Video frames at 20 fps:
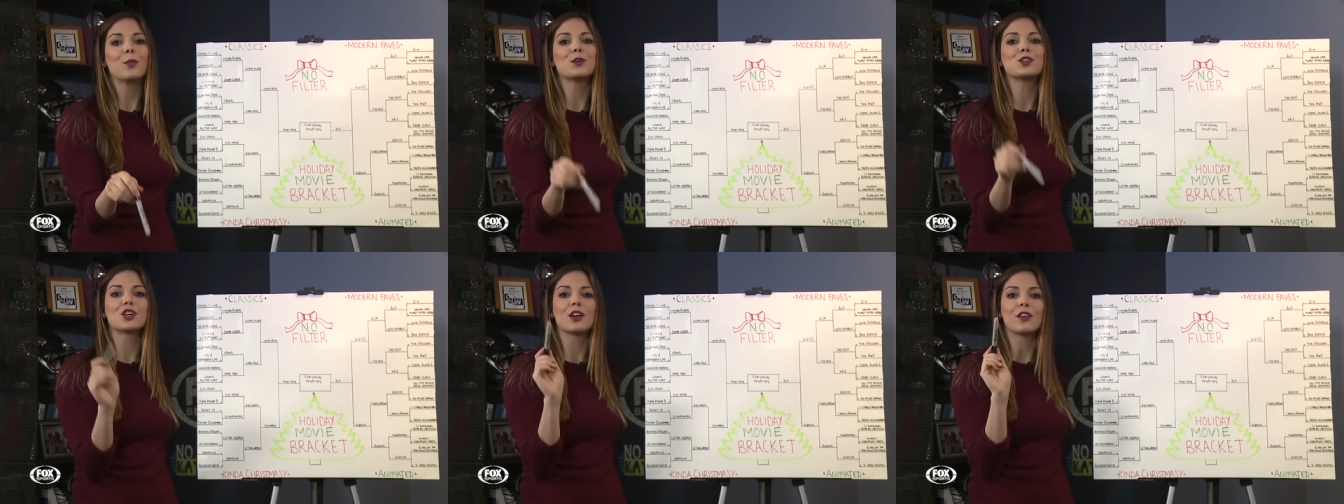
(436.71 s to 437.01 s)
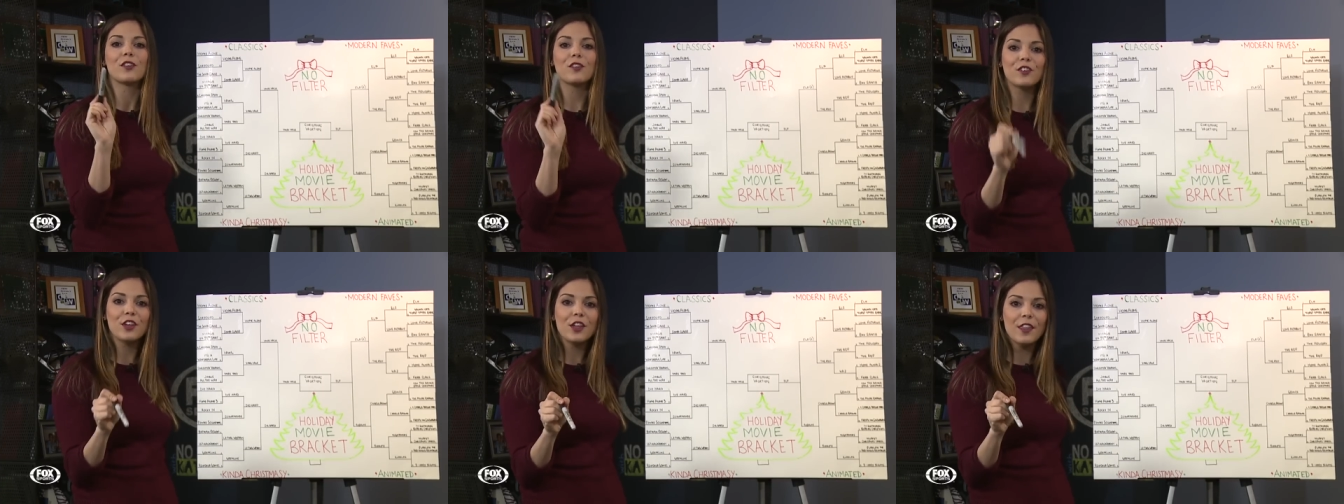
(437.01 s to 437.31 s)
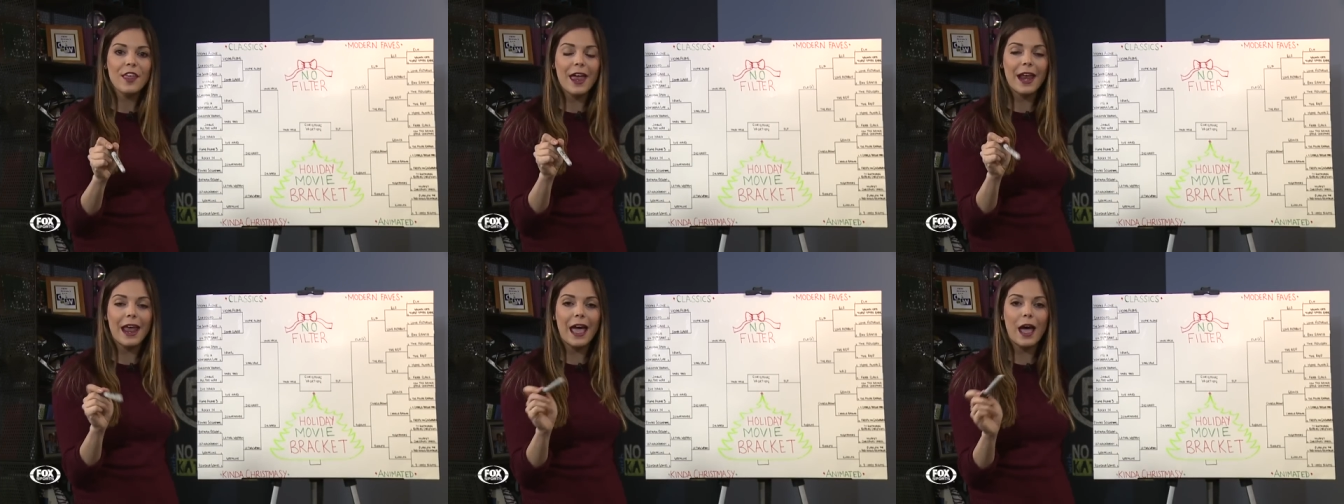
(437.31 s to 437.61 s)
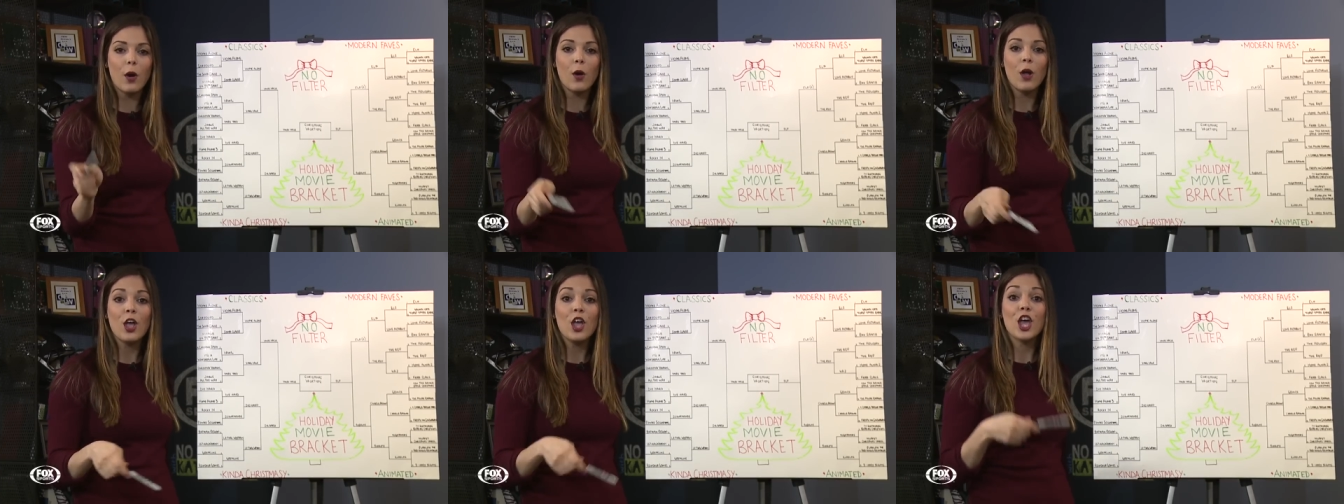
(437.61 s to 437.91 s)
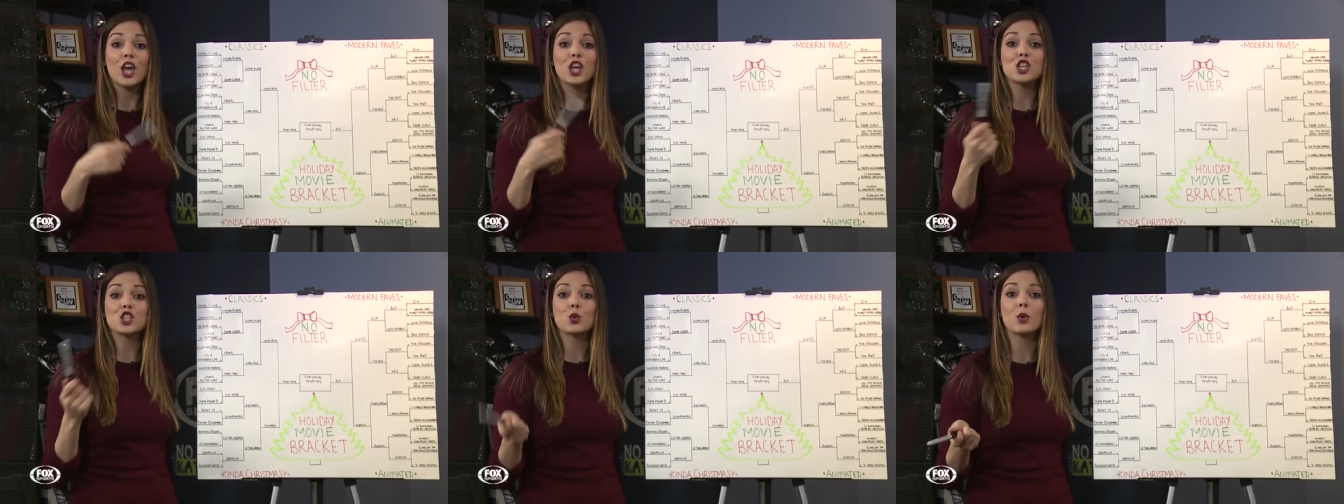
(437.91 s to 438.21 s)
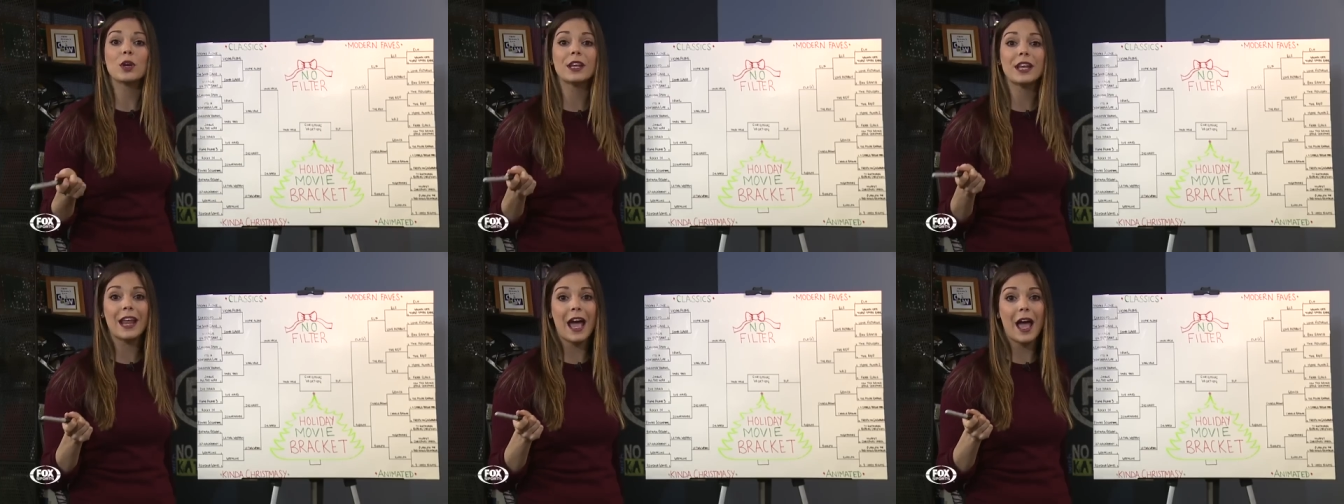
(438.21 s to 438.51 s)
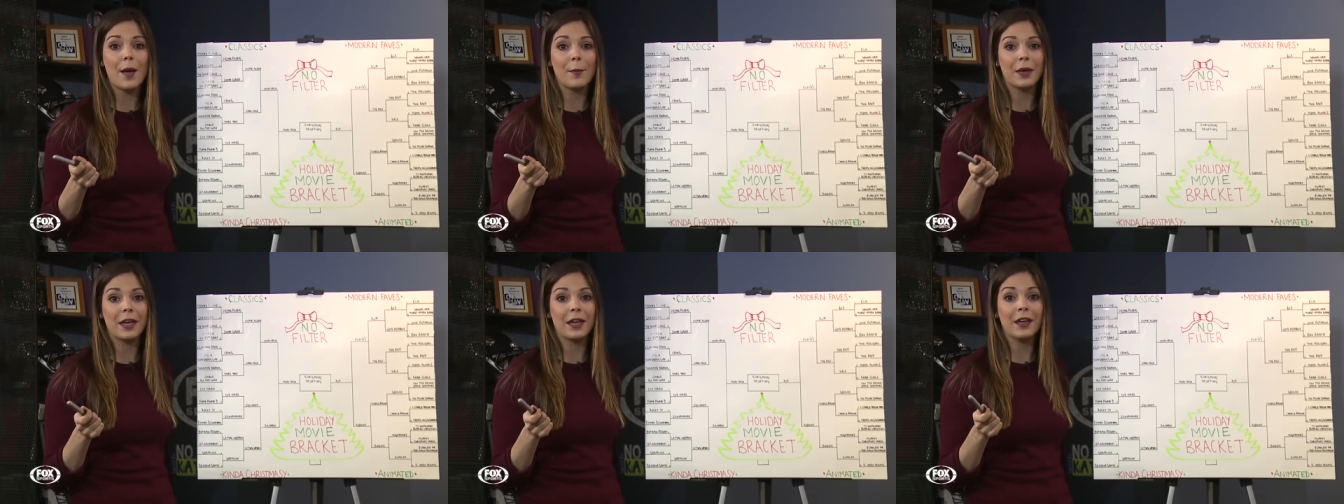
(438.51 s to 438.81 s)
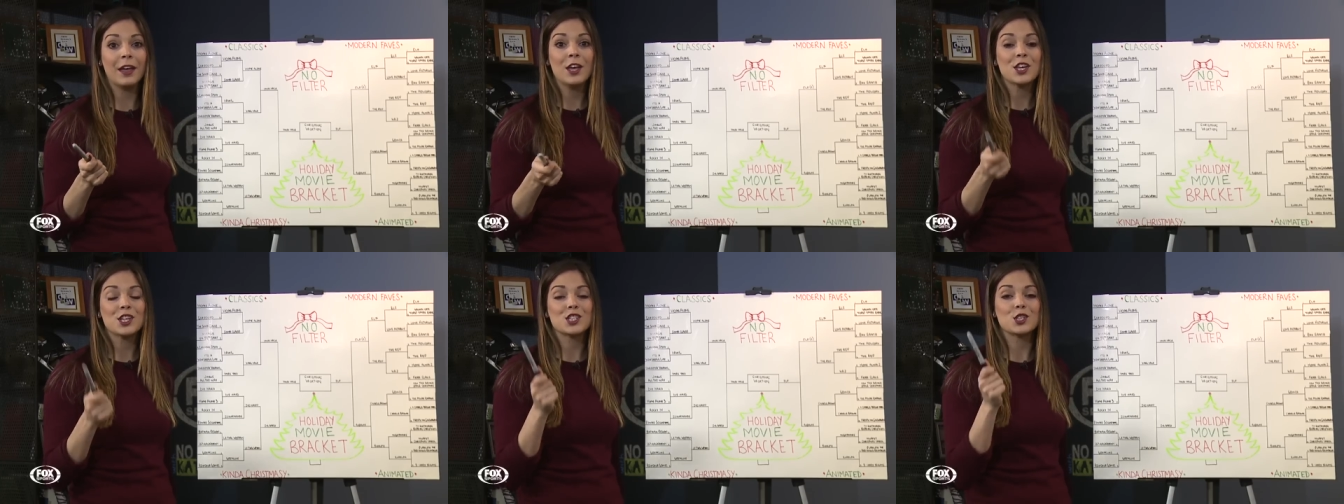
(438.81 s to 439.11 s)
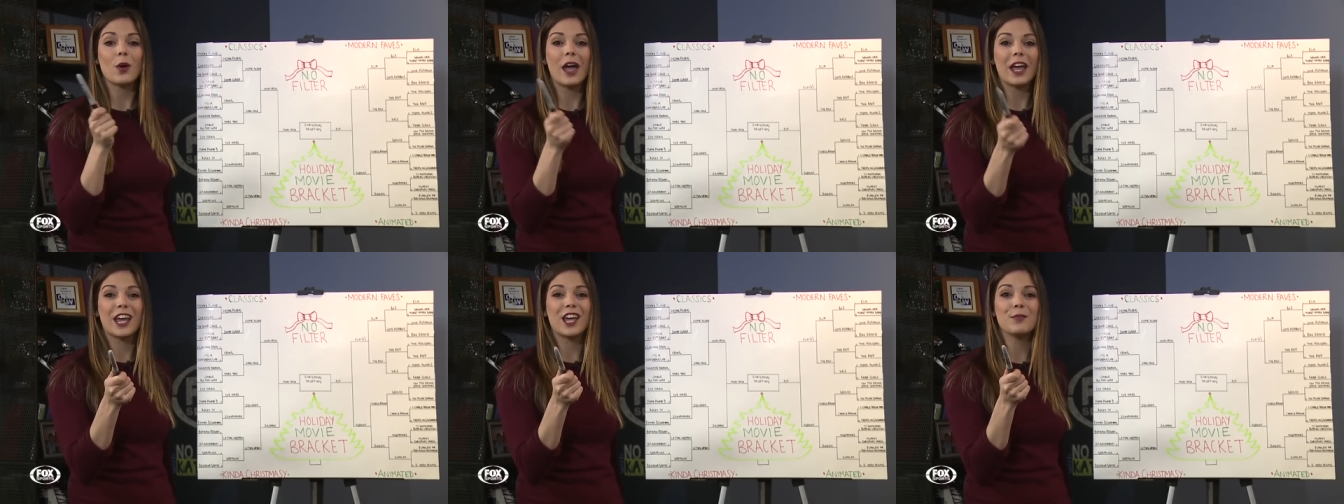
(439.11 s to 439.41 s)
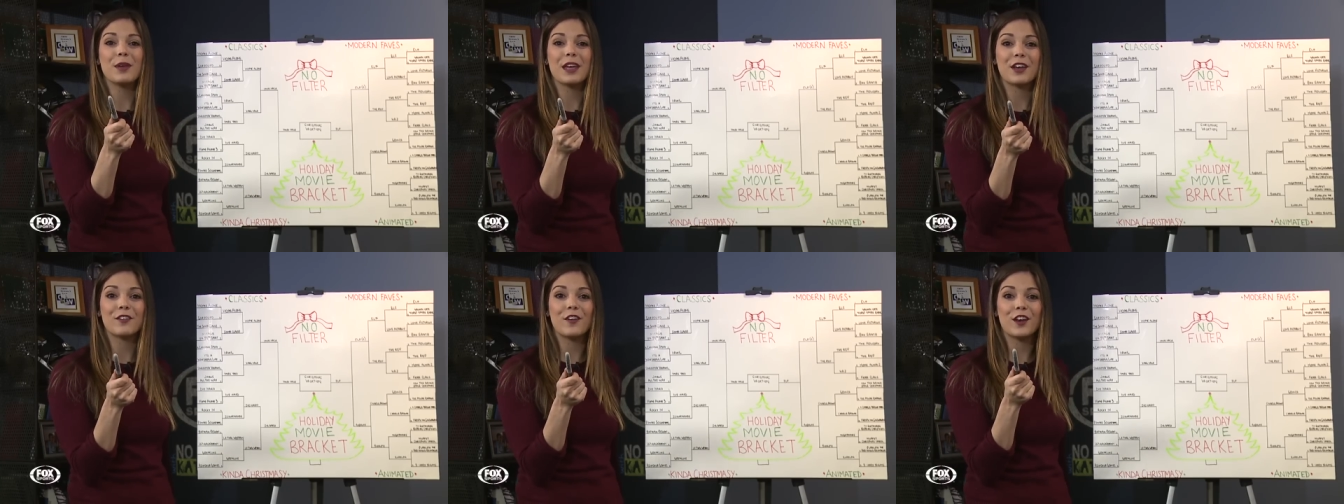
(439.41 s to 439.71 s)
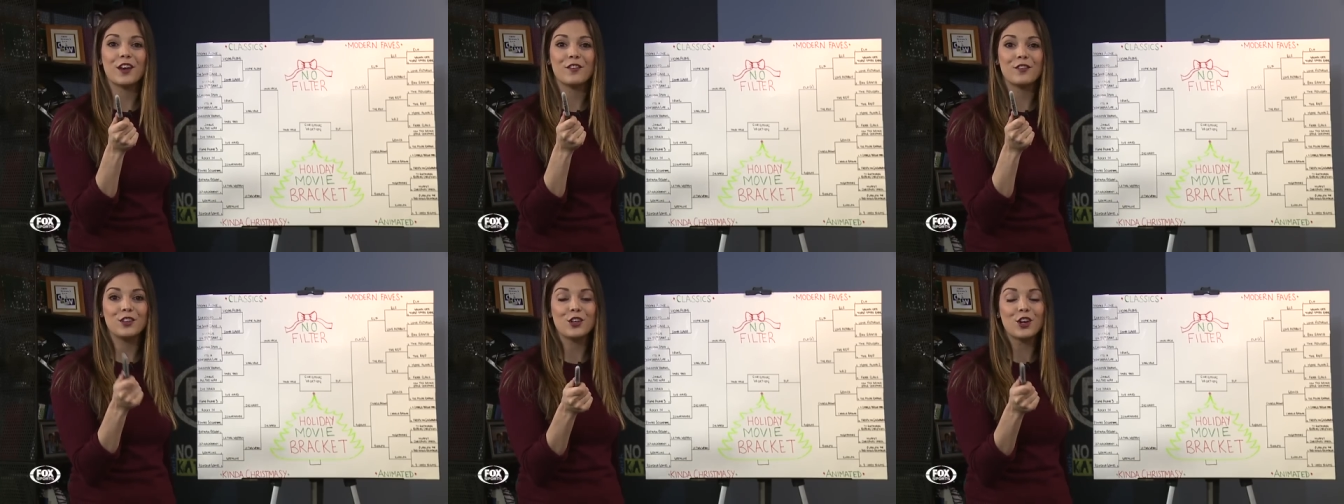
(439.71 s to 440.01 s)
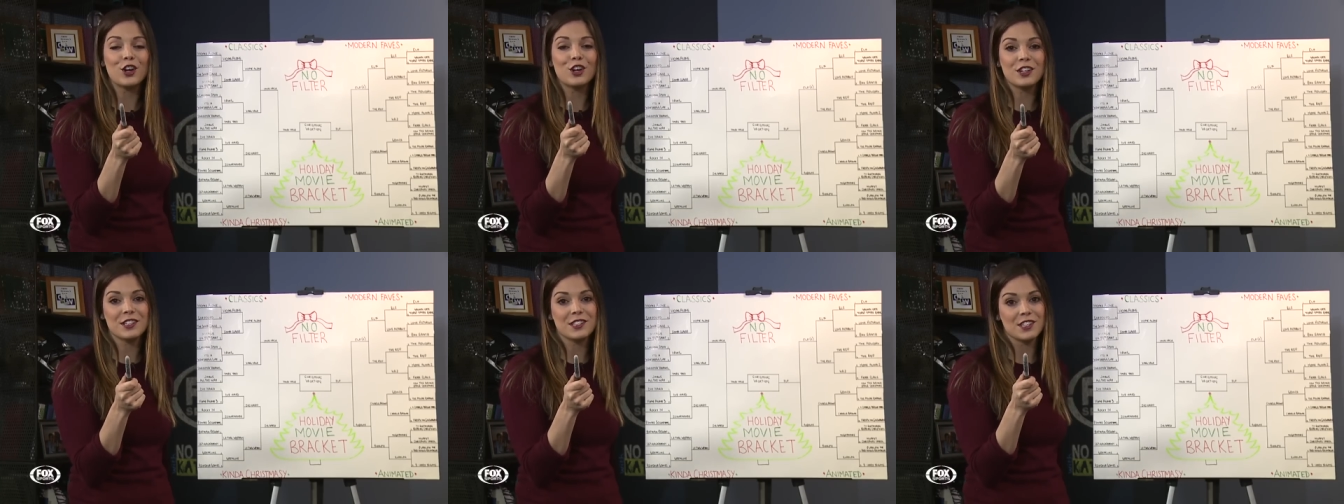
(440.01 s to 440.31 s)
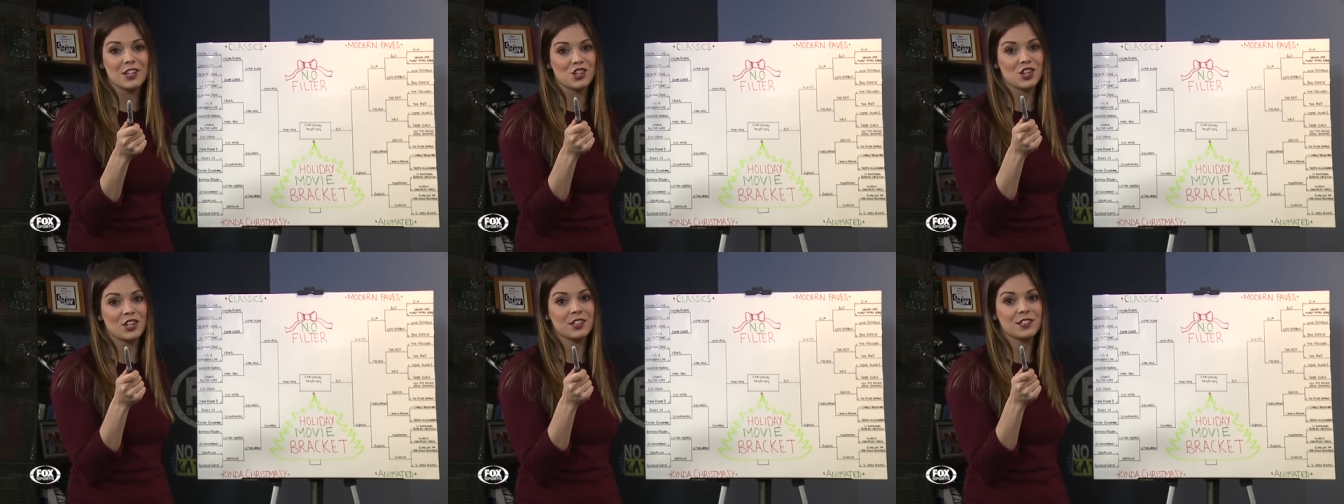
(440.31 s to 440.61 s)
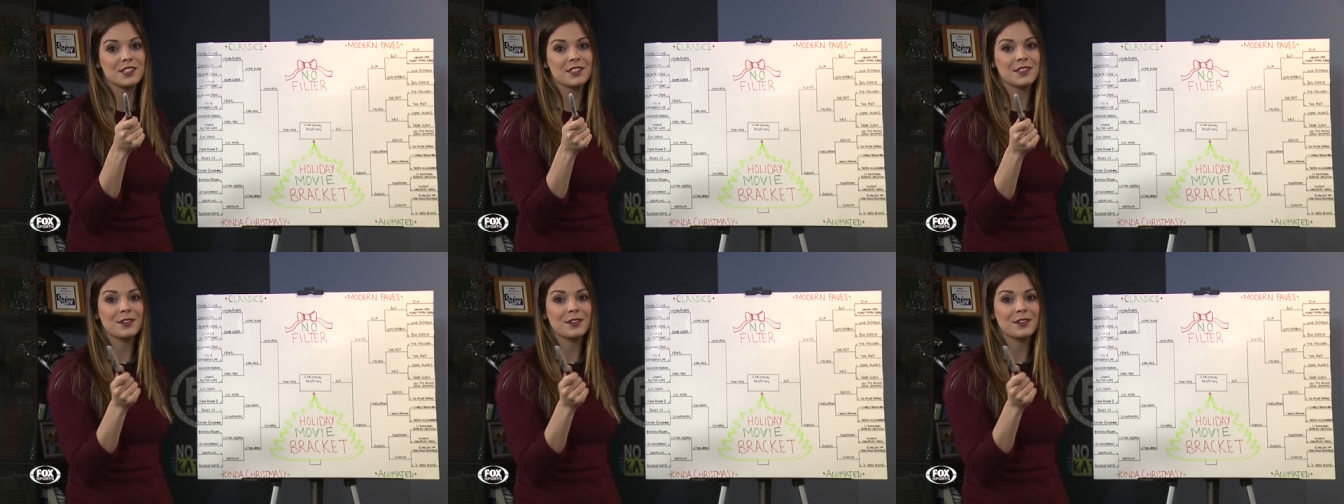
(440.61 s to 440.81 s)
Be sure to fill that out and tweet it at me so I can make fun of your decisions.